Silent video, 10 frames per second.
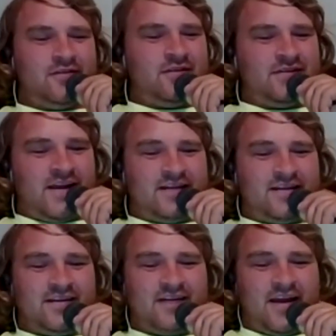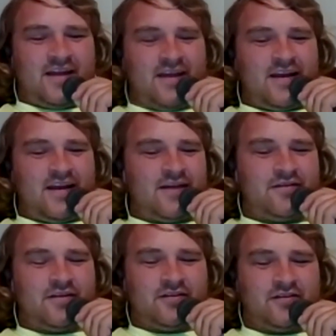day to day they
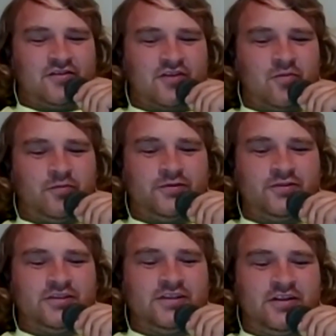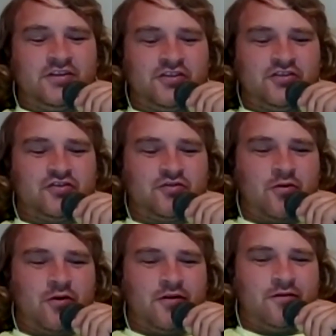have to just completely
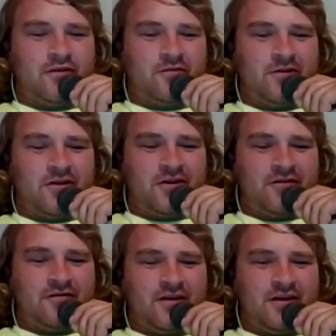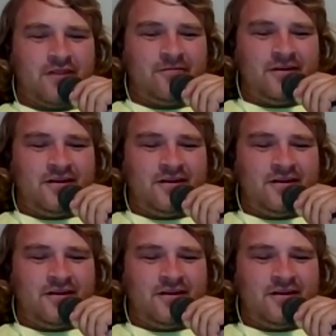destroy for a period of time.